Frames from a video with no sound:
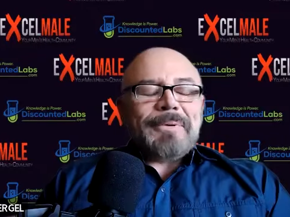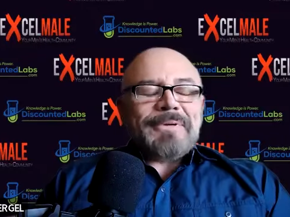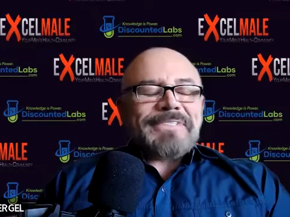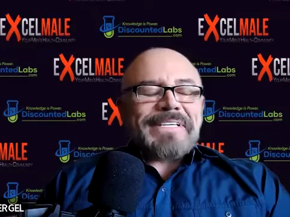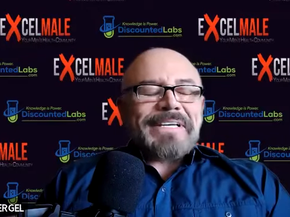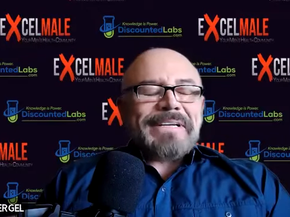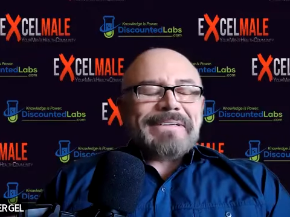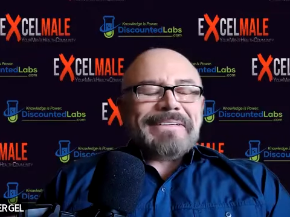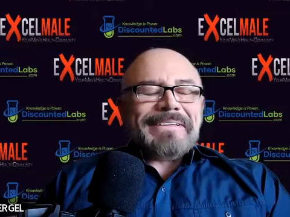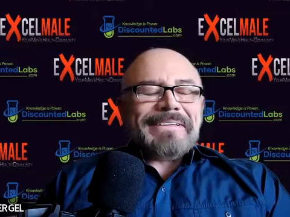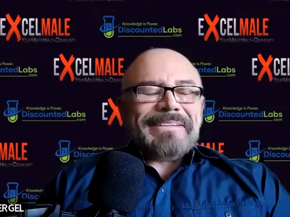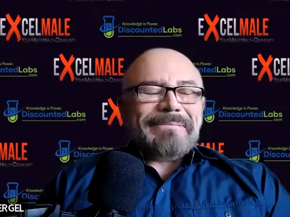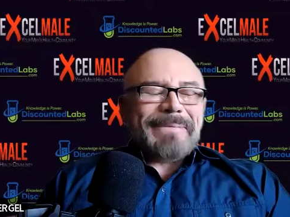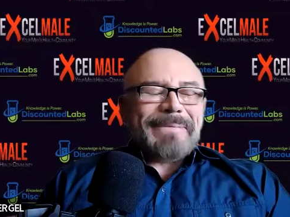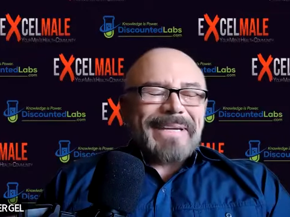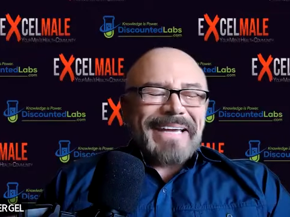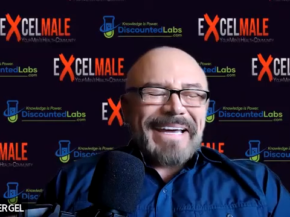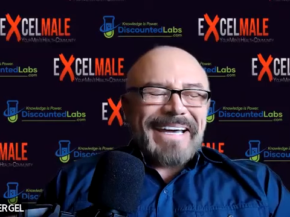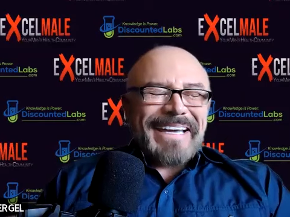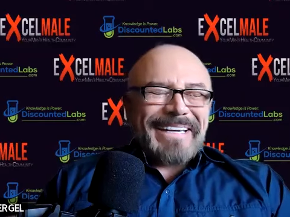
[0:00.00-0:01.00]
percent
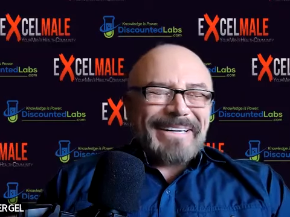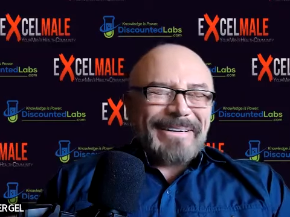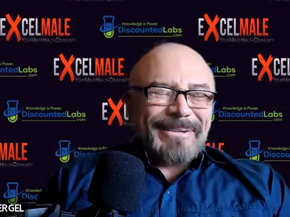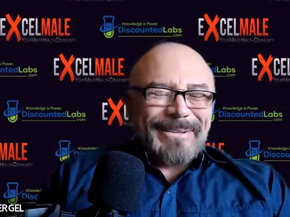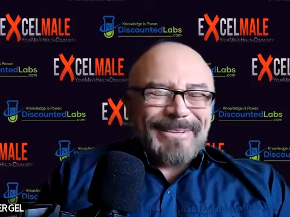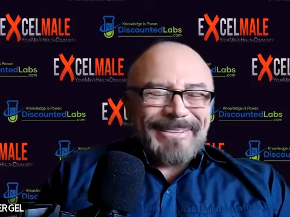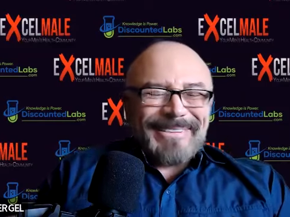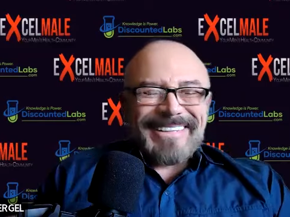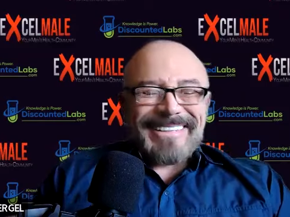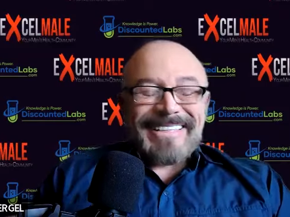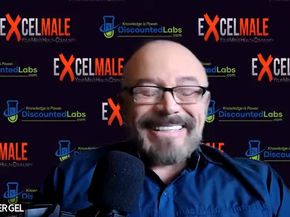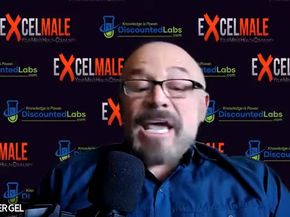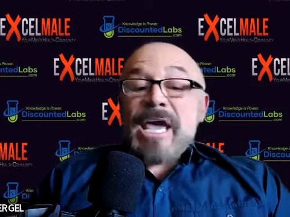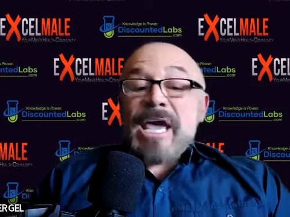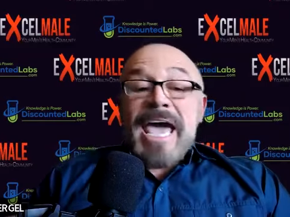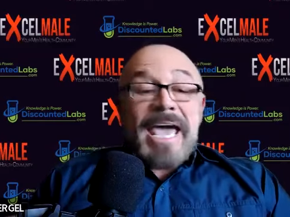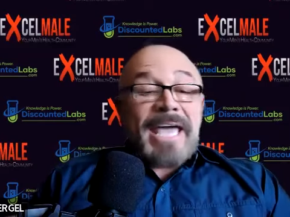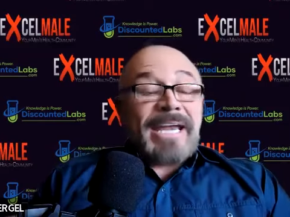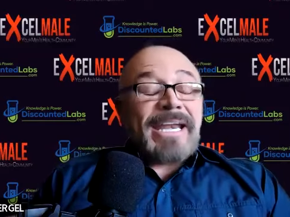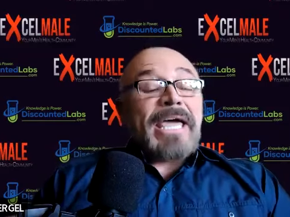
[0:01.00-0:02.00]
behind all that,
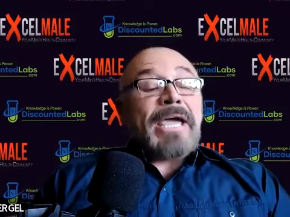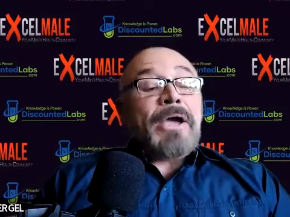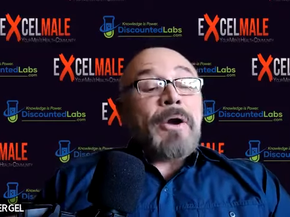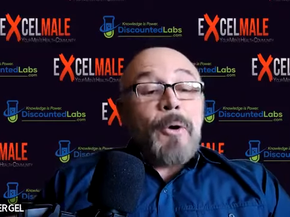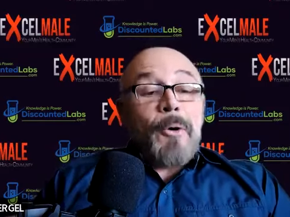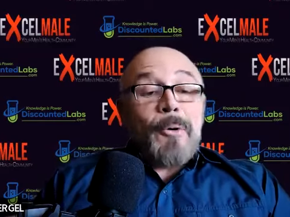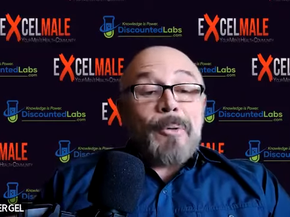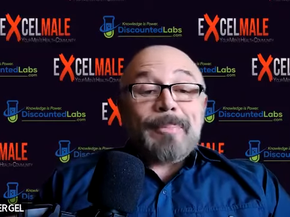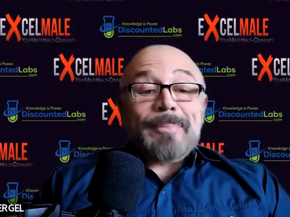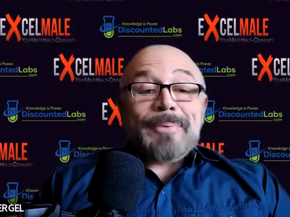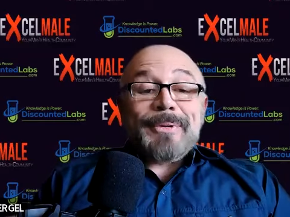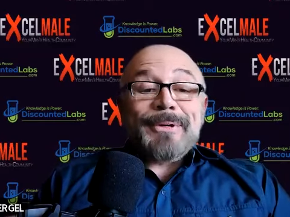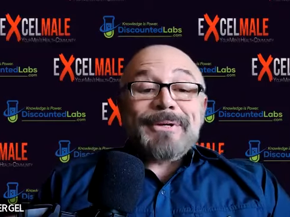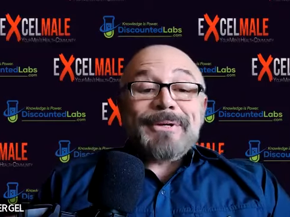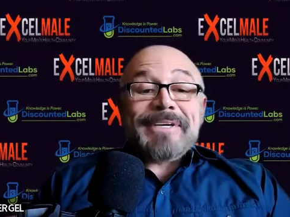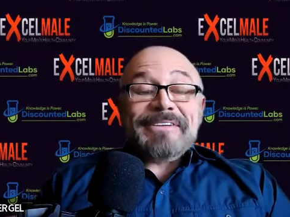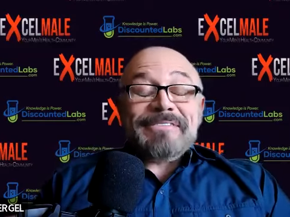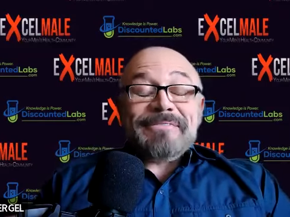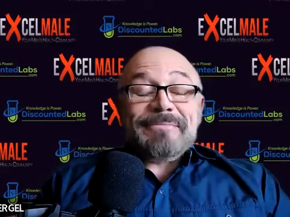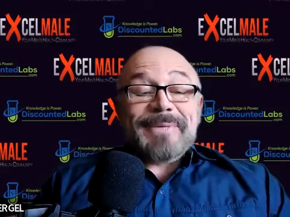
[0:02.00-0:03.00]
and I hope you
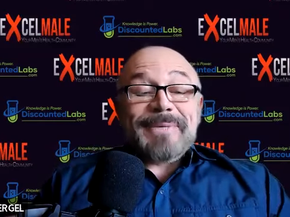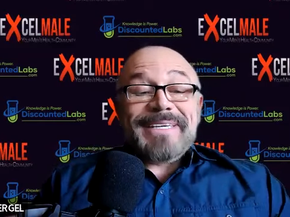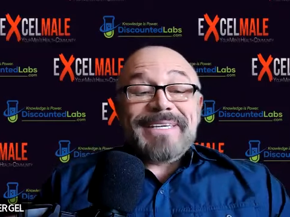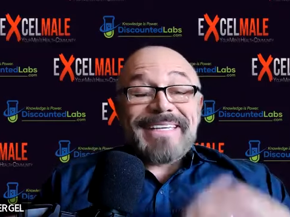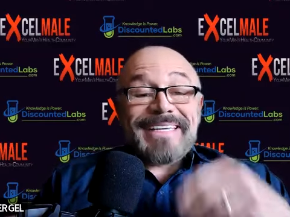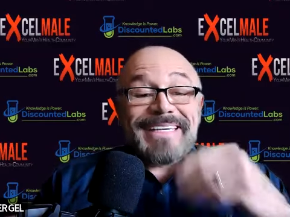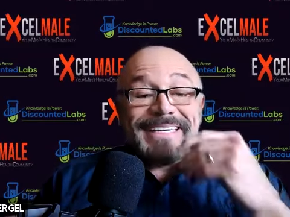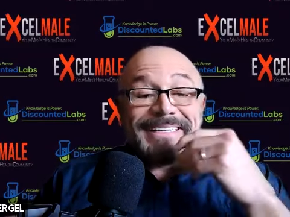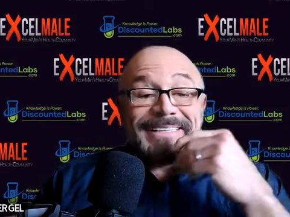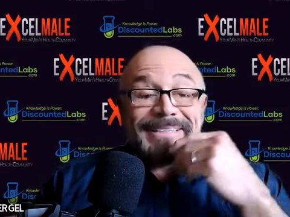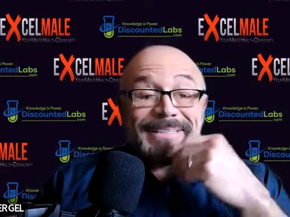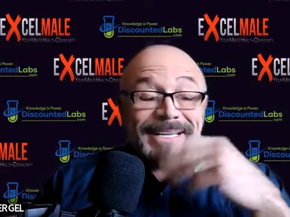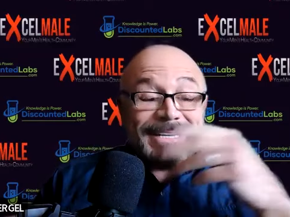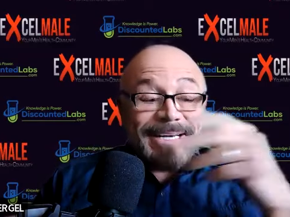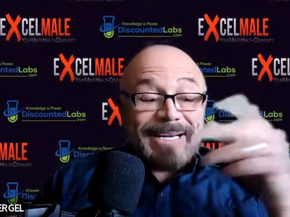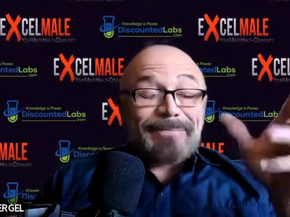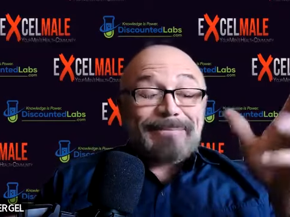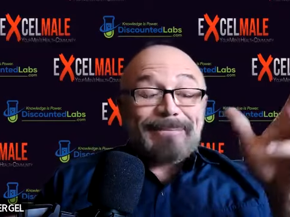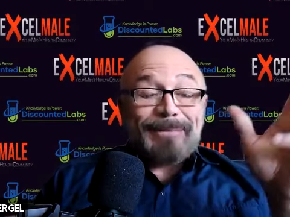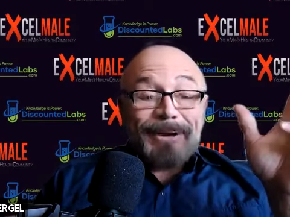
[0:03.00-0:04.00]
give me the. And
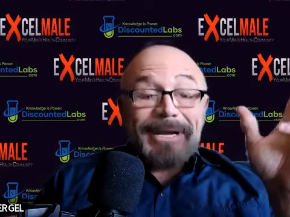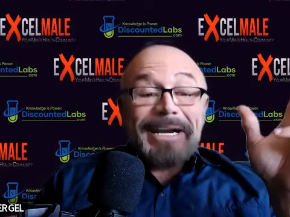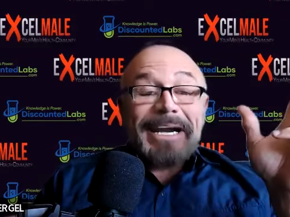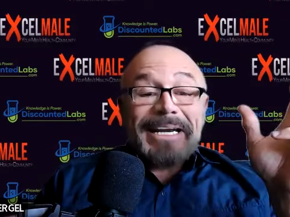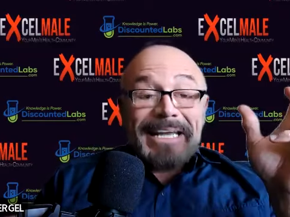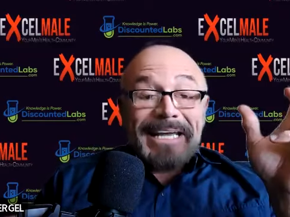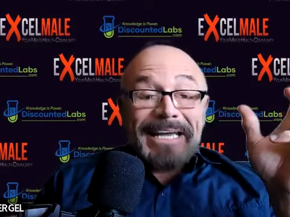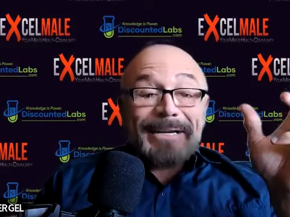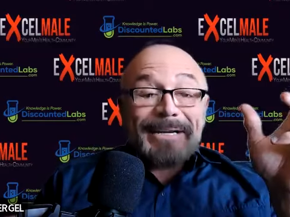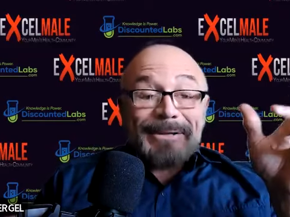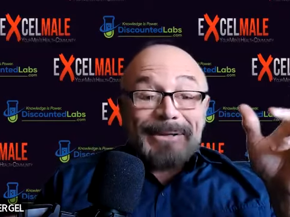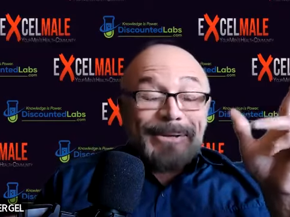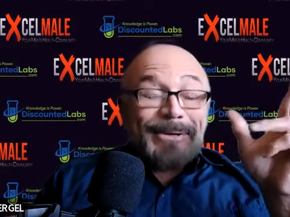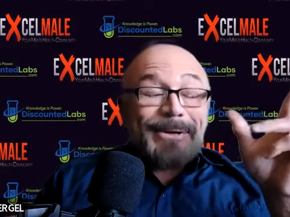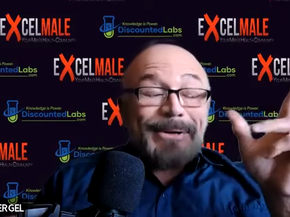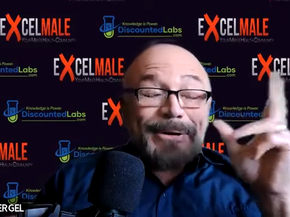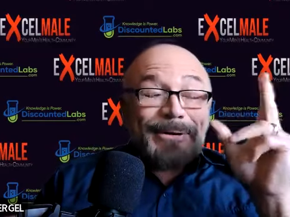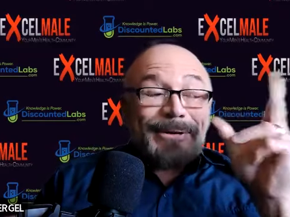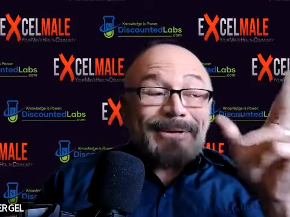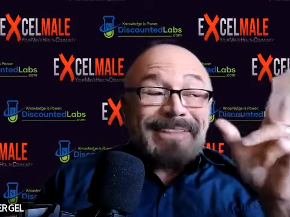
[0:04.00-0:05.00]
I'm going to let it, you
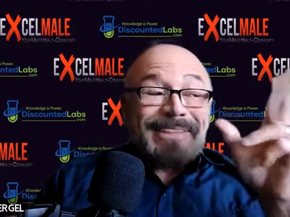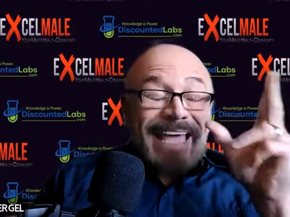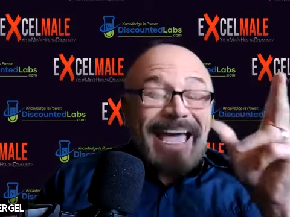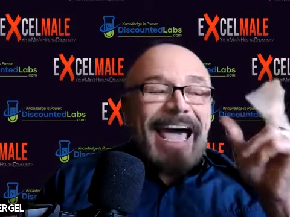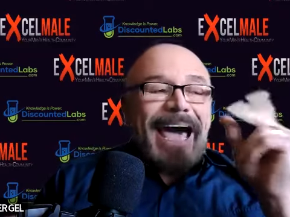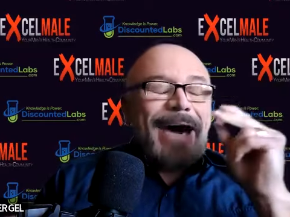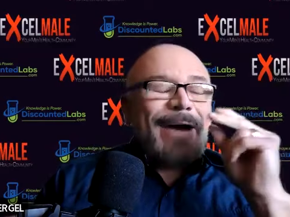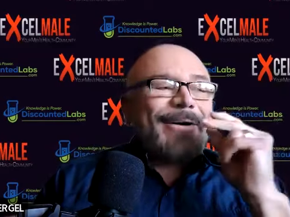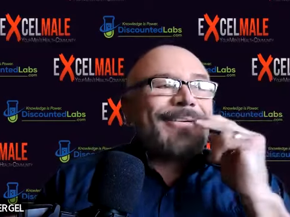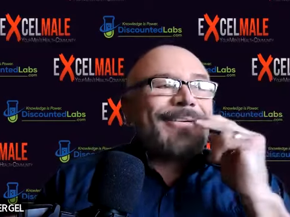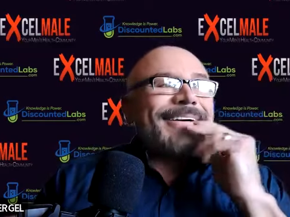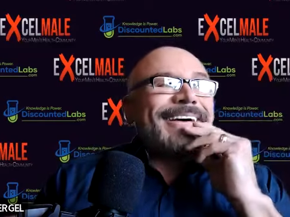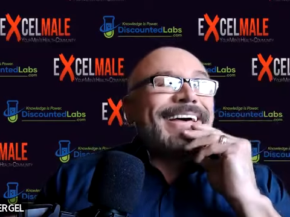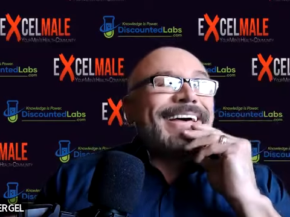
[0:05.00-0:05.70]
go now.